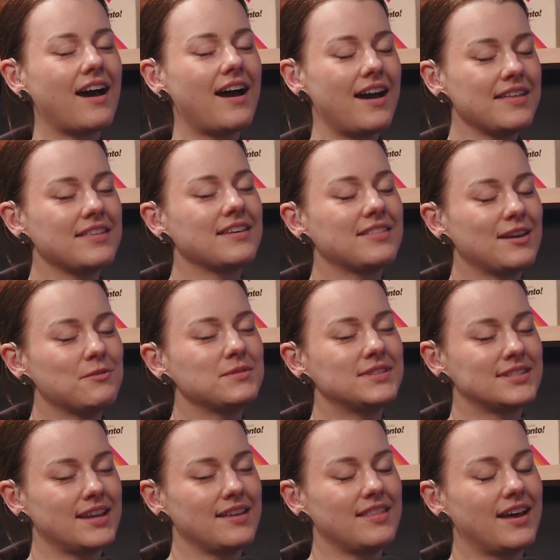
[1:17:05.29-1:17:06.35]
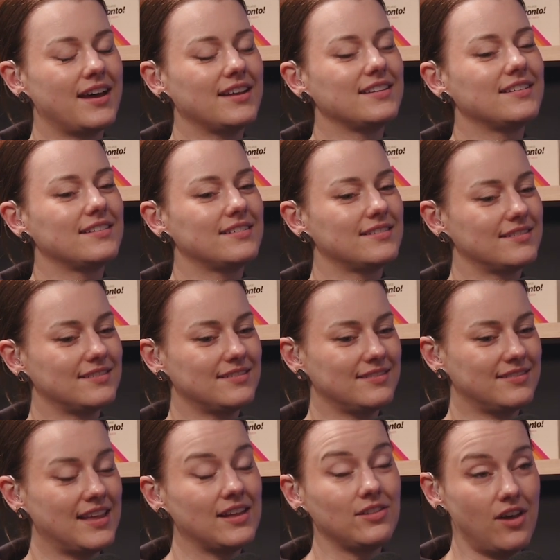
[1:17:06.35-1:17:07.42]
they would say that
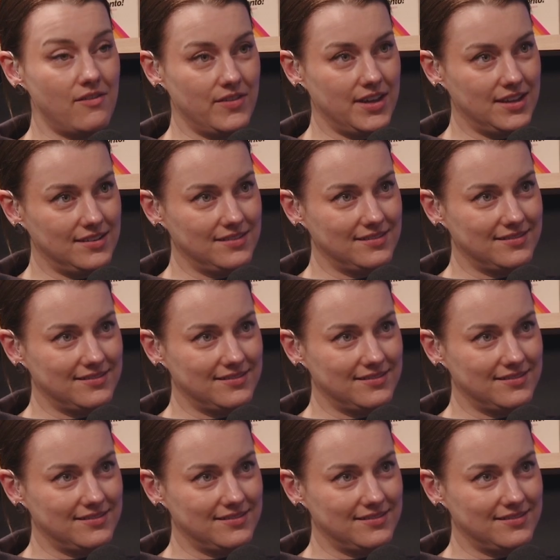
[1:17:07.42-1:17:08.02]
they love it.